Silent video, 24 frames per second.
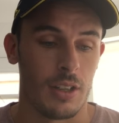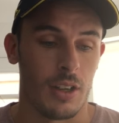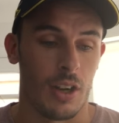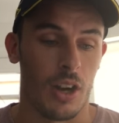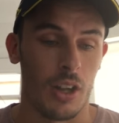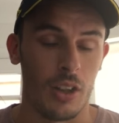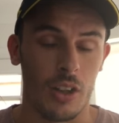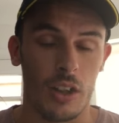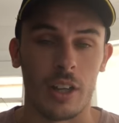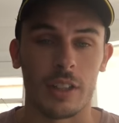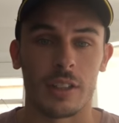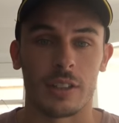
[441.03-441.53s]

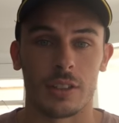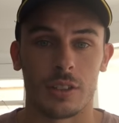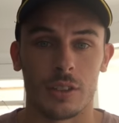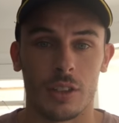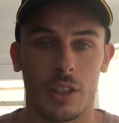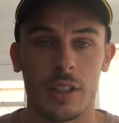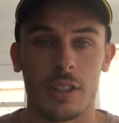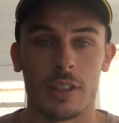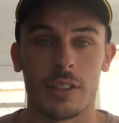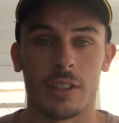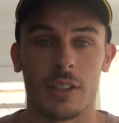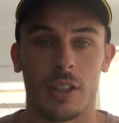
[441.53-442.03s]
I like the
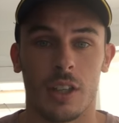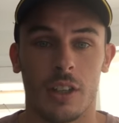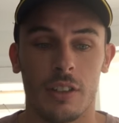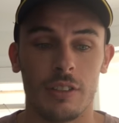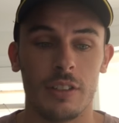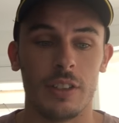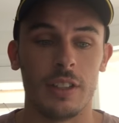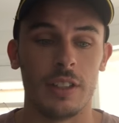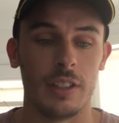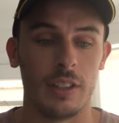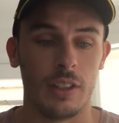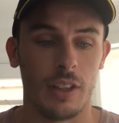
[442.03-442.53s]
Tigers. I
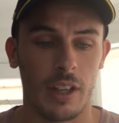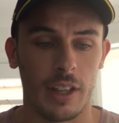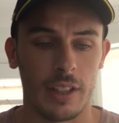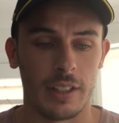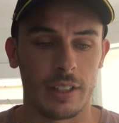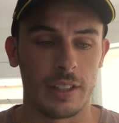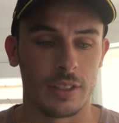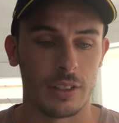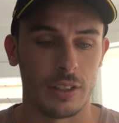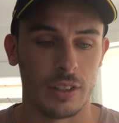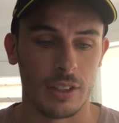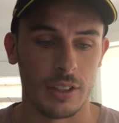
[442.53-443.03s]
really like
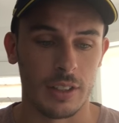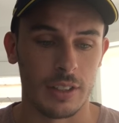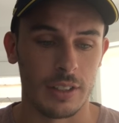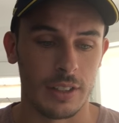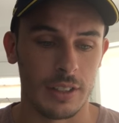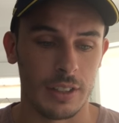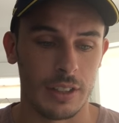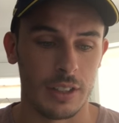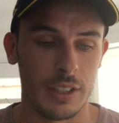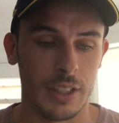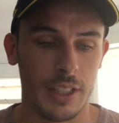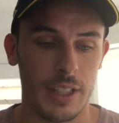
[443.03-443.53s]
their Tigers
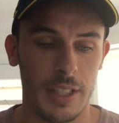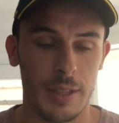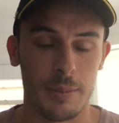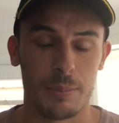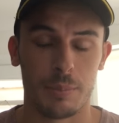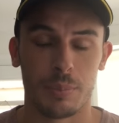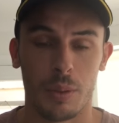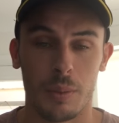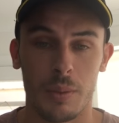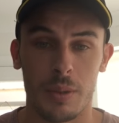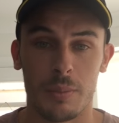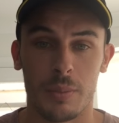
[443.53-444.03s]
this year. They're
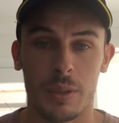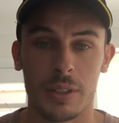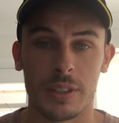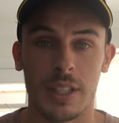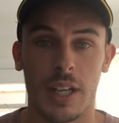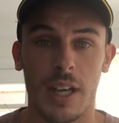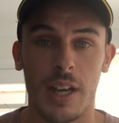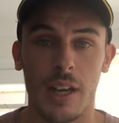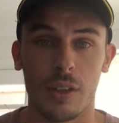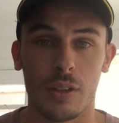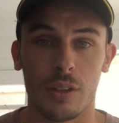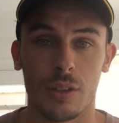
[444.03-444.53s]
probably my
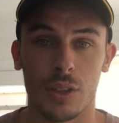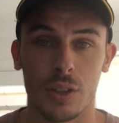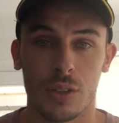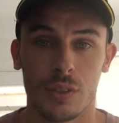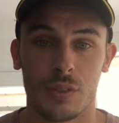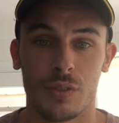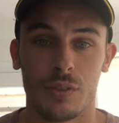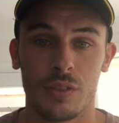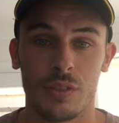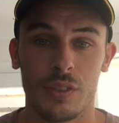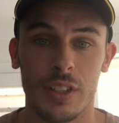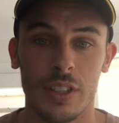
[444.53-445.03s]
dark
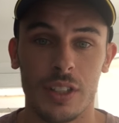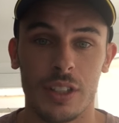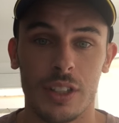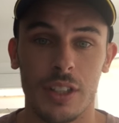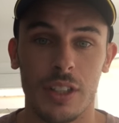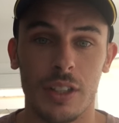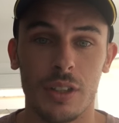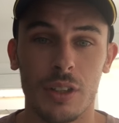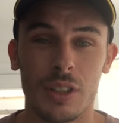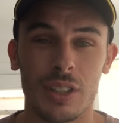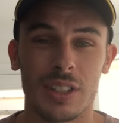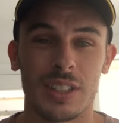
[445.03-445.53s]
horse this
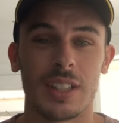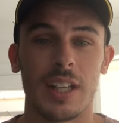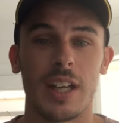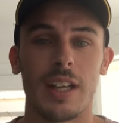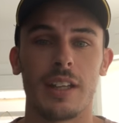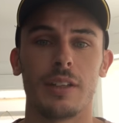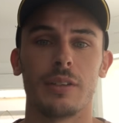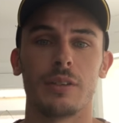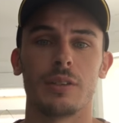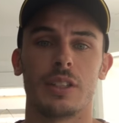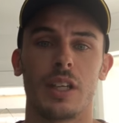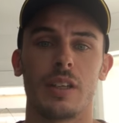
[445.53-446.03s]
year. Not
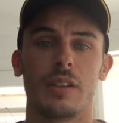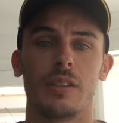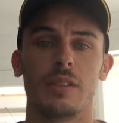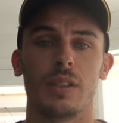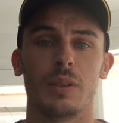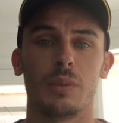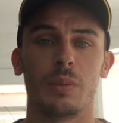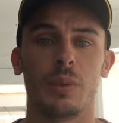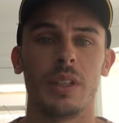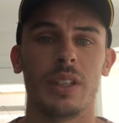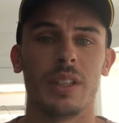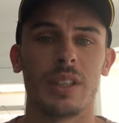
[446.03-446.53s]
saying they'll
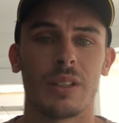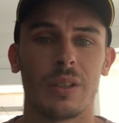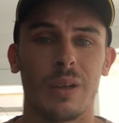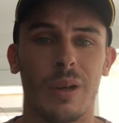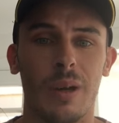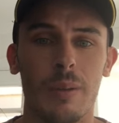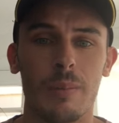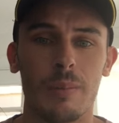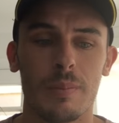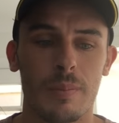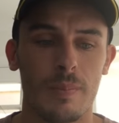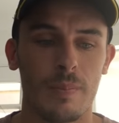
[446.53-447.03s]
generally win the
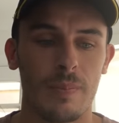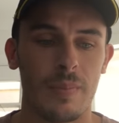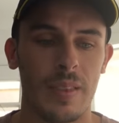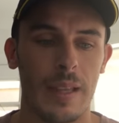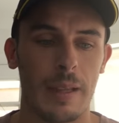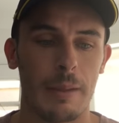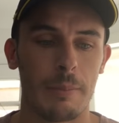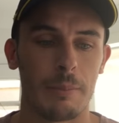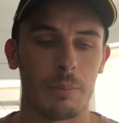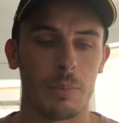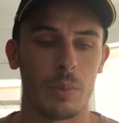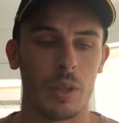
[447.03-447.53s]
comp,
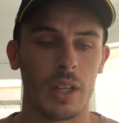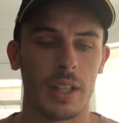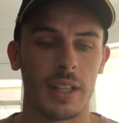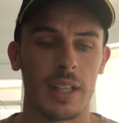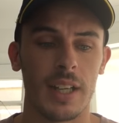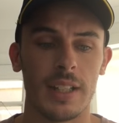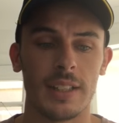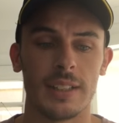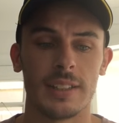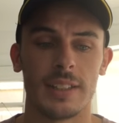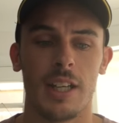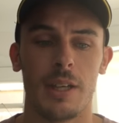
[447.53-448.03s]
but I
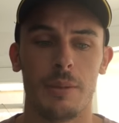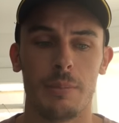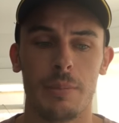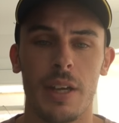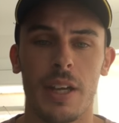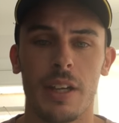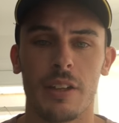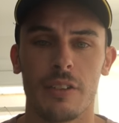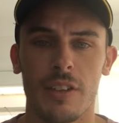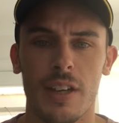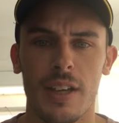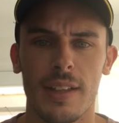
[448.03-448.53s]
can see them
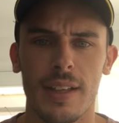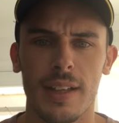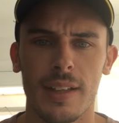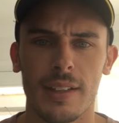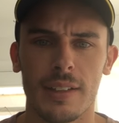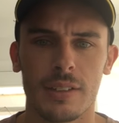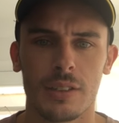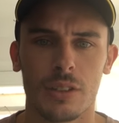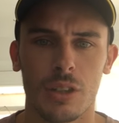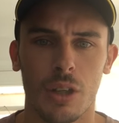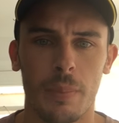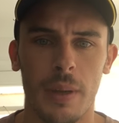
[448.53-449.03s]
being around
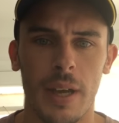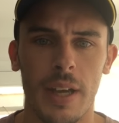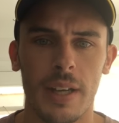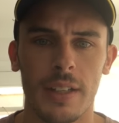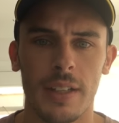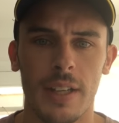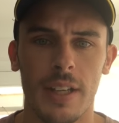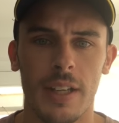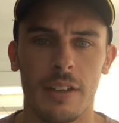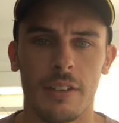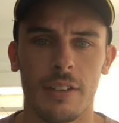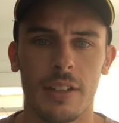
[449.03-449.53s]
that top
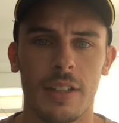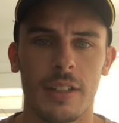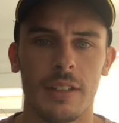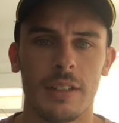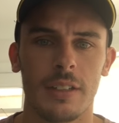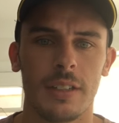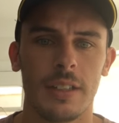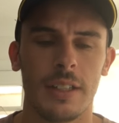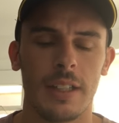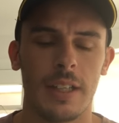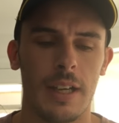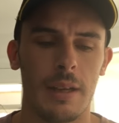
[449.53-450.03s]
eight area,
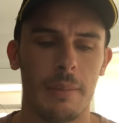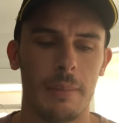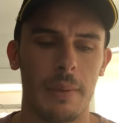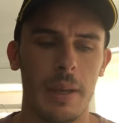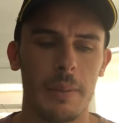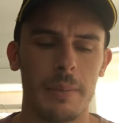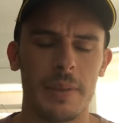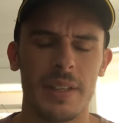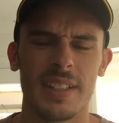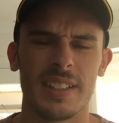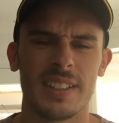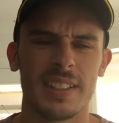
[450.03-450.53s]
uh,
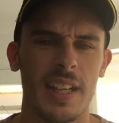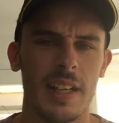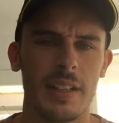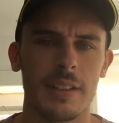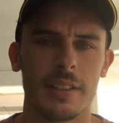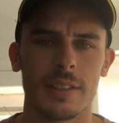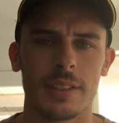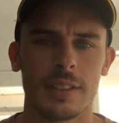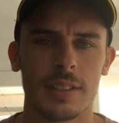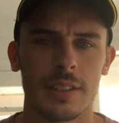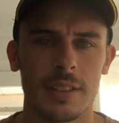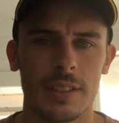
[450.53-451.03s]
maybe a
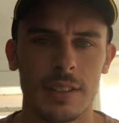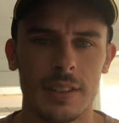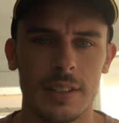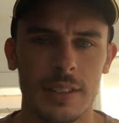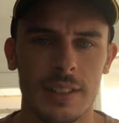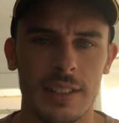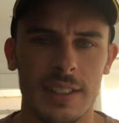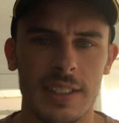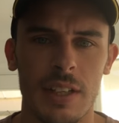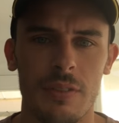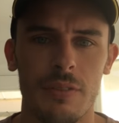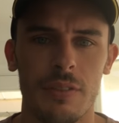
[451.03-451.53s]
10
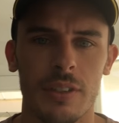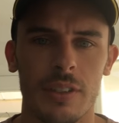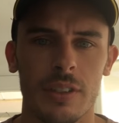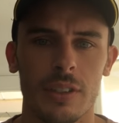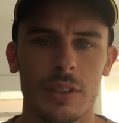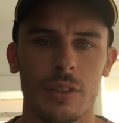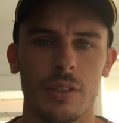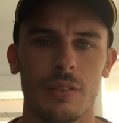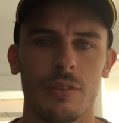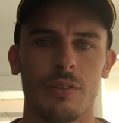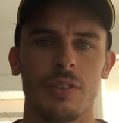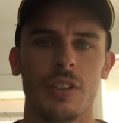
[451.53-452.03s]
to 7
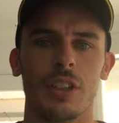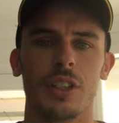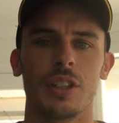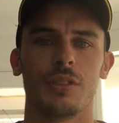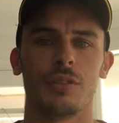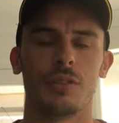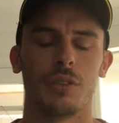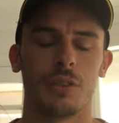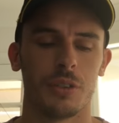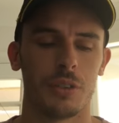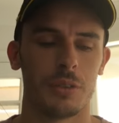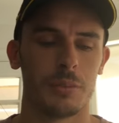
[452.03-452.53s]
sort of finish
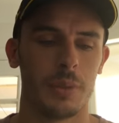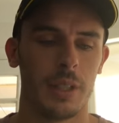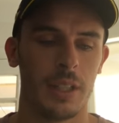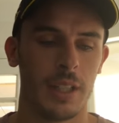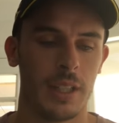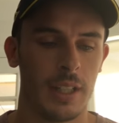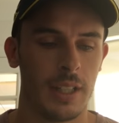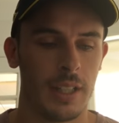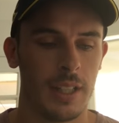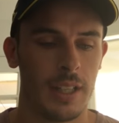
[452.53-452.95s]
for them.